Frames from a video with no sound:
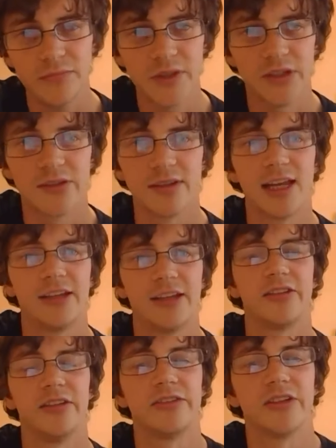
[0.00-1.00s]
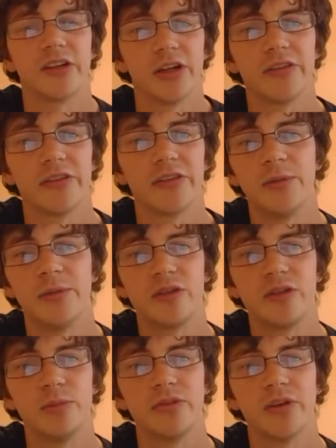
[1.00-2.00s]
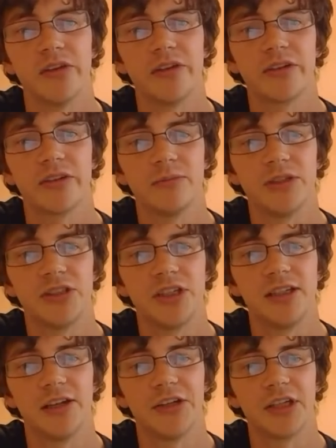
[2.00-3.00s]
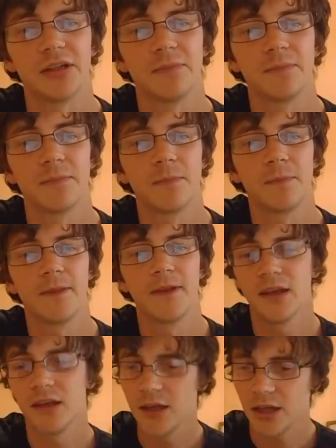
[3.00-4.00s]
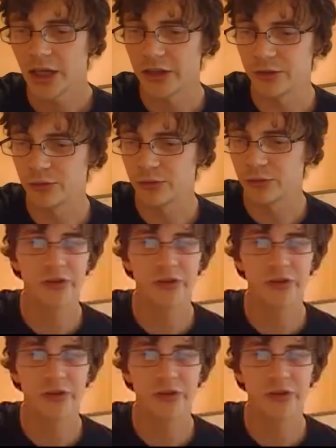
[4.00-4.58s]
has led us into kind of semi-supervised machine learning. The group was